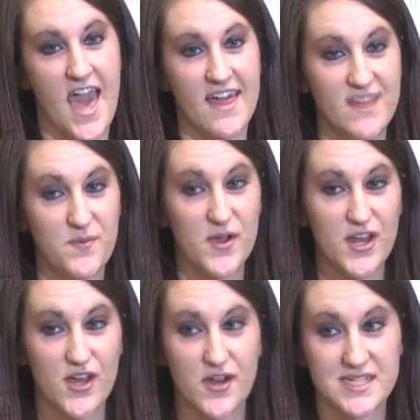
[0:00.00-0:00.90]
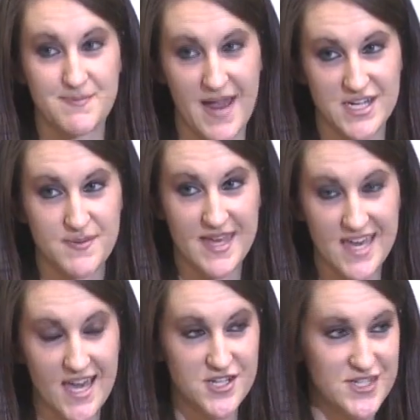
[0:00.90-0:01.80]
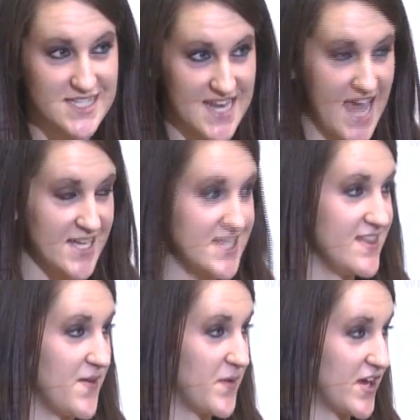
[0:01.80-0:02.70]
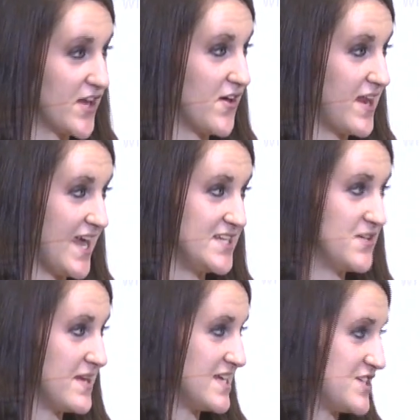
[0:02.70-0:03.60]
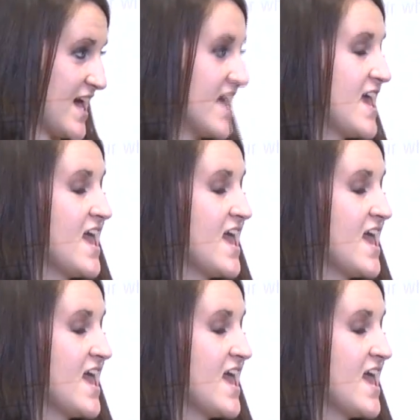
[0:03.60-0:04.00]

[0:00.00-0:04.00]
and then we're going to go to Spanish-speaking countries next, and then we're going to go to Indonesia.